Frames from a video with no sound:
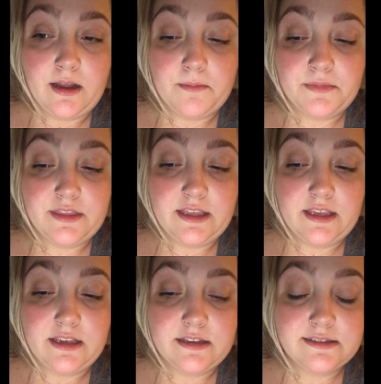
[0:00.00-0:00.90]

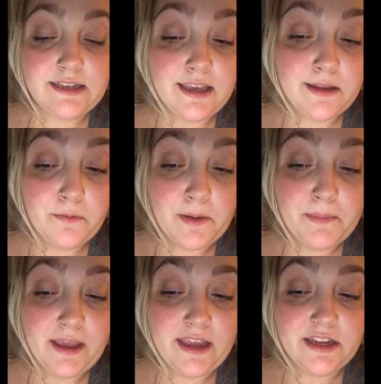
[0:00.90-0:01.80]
the second web
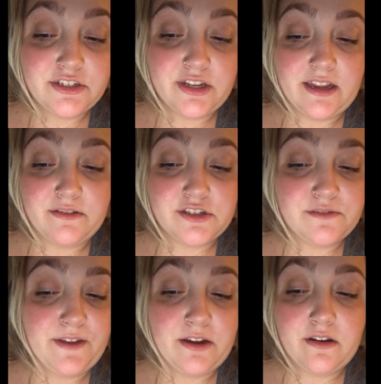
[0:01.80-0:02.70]
page and just
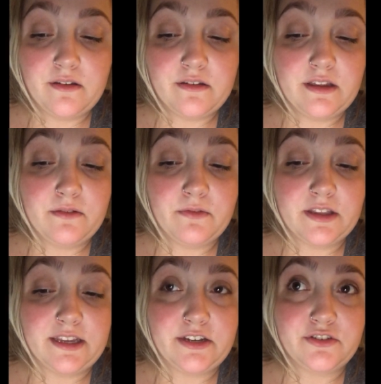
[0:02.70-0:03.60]
found it
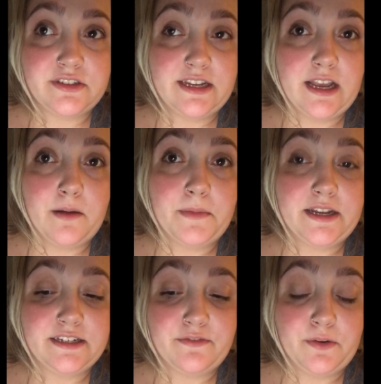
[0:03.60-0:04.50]
really interesting how many
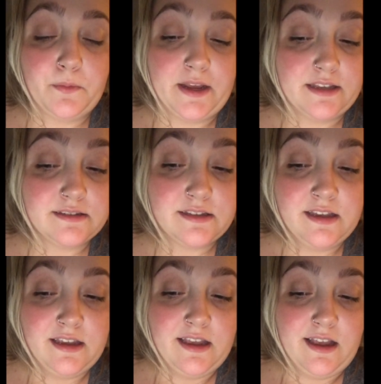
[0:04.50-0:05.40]
different ways
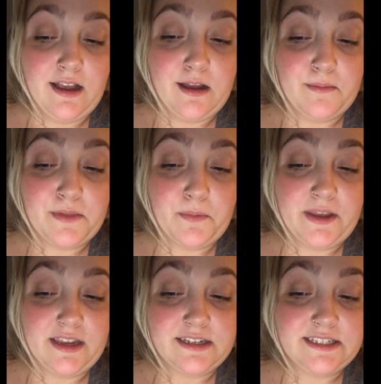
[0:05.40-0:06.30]
that we
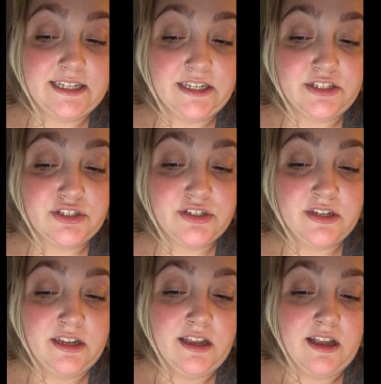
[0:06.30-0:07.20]
can teach
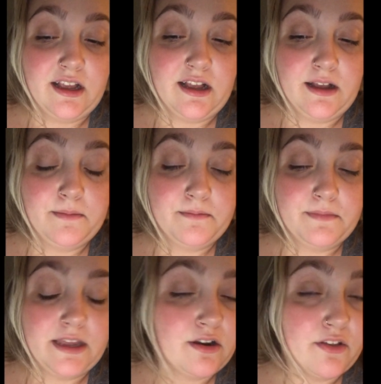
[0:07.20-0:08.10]

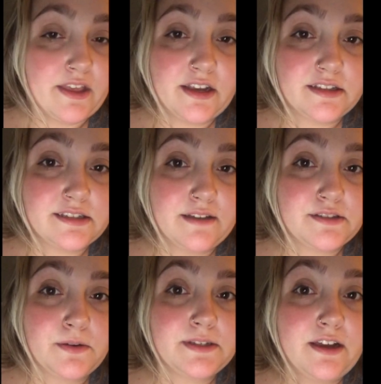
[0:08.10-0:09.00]
and all that good stuff.
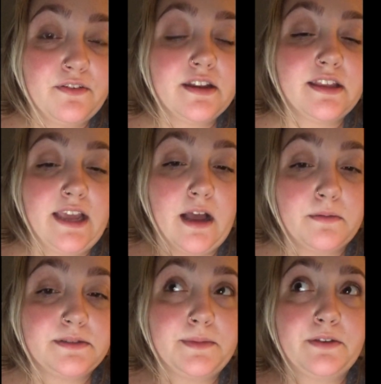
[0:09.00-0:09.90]
So it definitely
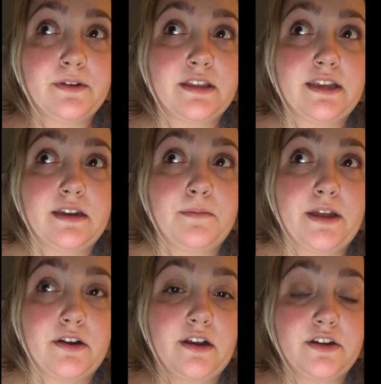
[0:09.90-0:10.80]
helped me really get a
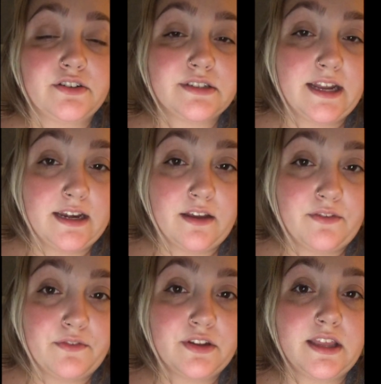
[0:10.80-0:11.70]
better understanding of
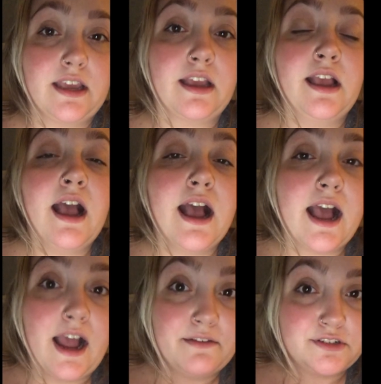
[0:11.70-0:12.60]
everything
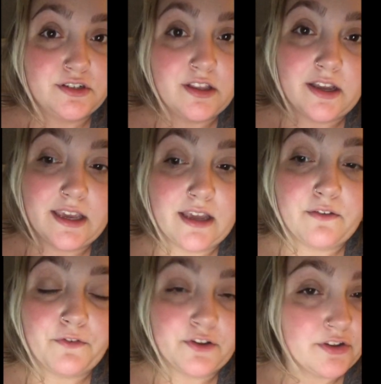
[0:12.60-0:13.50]
after looking
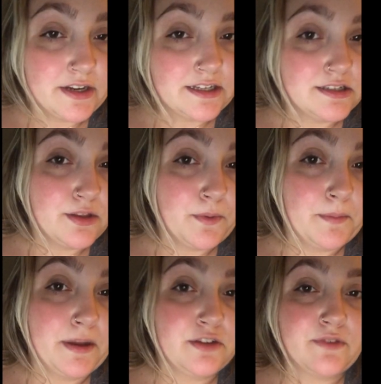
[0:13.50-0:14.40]
further into the web
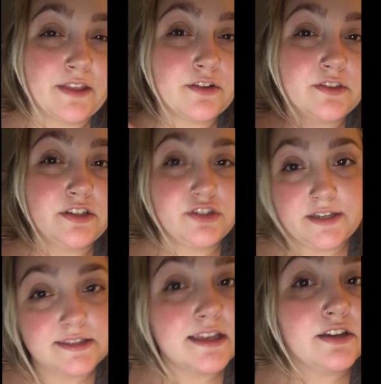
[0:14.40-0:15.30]
page rather than
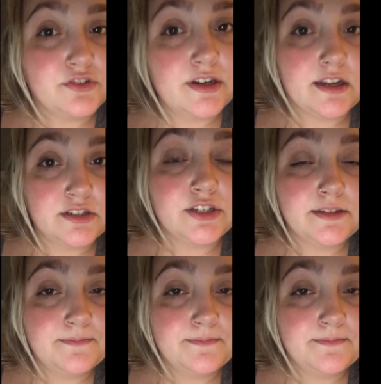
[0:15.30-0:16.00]
just the introduction.